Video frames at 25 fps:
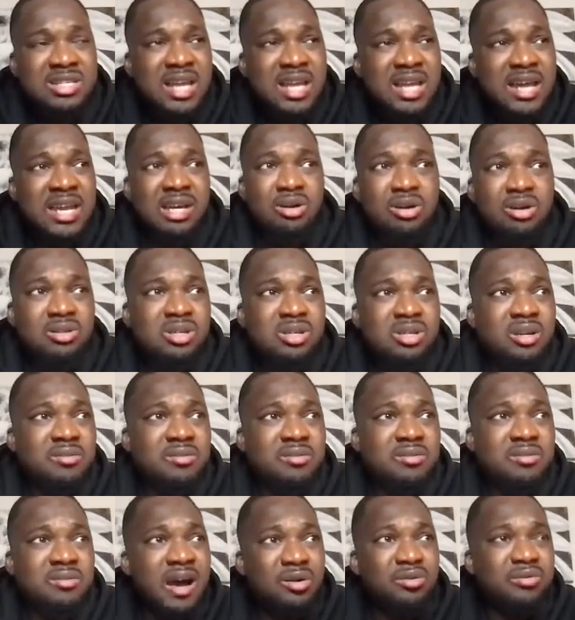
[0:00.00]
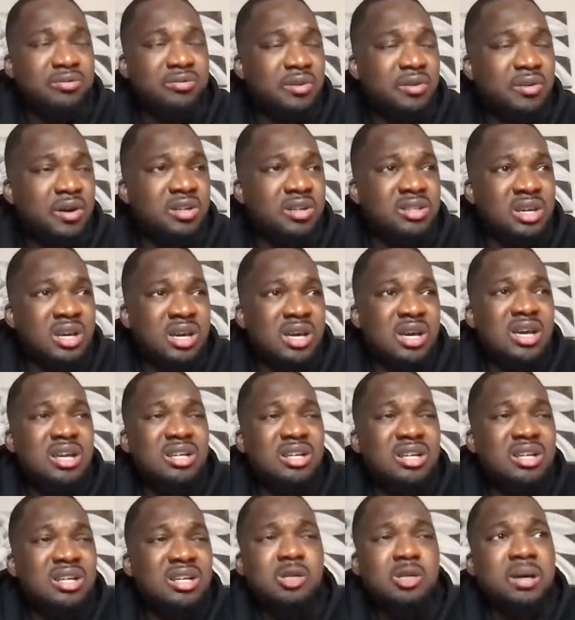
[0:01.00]
It's like they got to the final third,
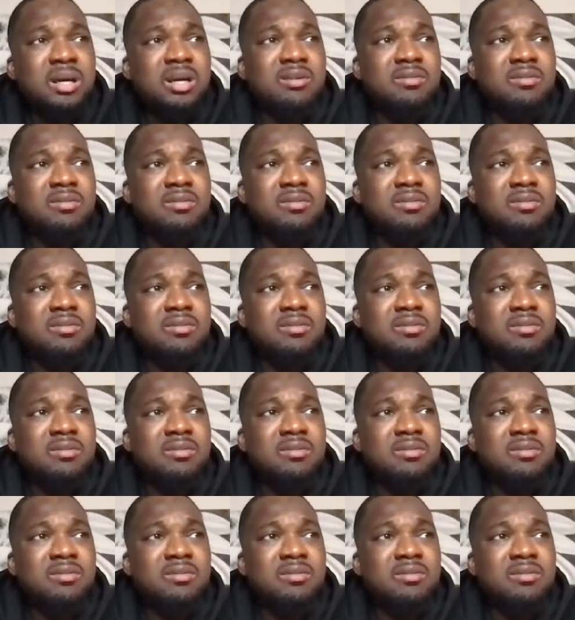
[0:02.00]
just